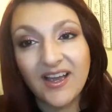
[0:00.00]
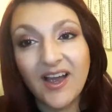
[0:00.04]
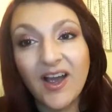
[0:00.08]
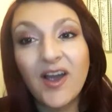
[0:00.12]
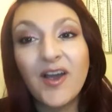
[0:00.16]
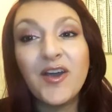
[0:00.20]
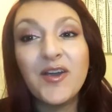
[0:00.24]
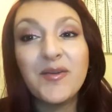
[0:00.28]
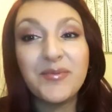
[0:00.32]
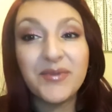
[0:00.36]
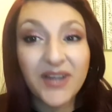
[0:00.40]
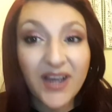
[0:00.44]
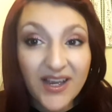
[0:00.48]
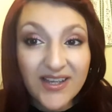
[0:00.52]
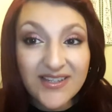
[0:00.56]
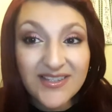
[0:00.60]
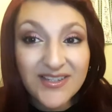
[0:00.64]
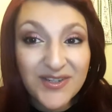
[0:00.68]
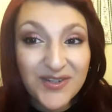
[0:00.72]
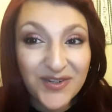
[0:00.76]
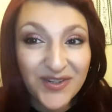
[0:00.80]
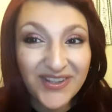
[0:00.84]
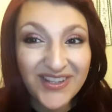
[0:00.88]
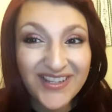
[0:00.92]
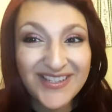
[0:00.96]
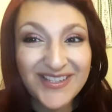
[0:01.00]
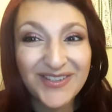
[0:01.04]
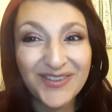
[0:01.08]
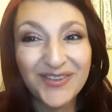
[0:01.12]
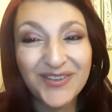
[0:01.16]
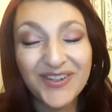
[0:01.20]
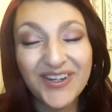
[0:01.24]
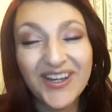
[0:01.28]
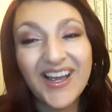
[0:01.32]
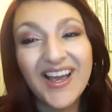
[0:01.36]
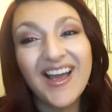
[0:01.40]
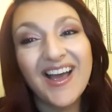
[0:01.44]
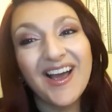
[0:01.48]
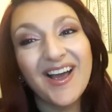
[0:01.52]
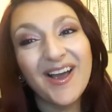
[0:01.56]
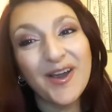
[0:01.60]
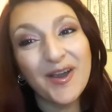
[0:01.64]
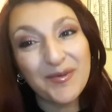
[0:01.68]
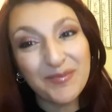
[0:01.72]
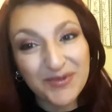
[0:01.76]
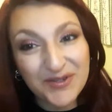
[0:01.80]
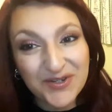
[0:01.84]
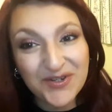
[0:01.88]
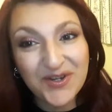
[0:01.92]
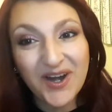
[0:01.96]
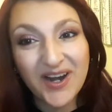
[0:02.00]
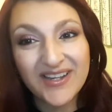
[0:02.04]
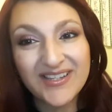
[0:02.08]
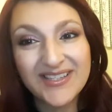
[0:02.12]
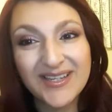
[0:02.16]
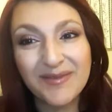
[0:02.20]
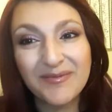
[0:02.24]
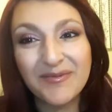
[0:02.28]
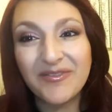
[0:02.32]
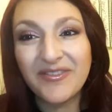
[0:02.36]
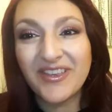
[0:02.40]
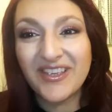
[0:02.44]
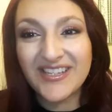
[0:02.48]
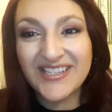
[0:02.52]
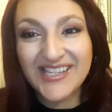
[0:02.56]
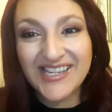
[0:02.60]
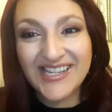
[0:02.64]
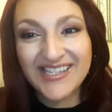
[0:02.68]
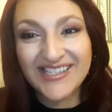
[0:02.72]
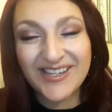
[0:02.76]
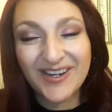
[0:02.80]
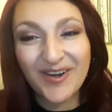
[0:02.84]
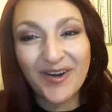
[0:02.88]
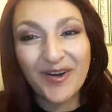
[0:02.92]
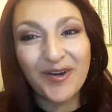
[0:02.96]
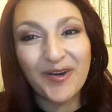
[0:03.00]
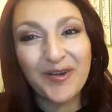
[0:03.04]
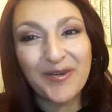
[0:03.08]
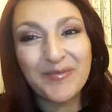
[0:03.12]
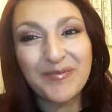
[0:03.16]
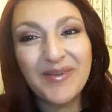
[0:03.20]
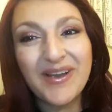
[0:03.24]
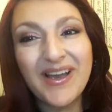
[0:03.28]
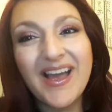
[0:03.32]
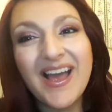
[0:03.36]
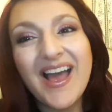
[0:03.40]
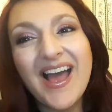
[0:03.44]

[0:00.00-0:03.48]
I hope you guys enjoy this look. I hope you try some of these things at home.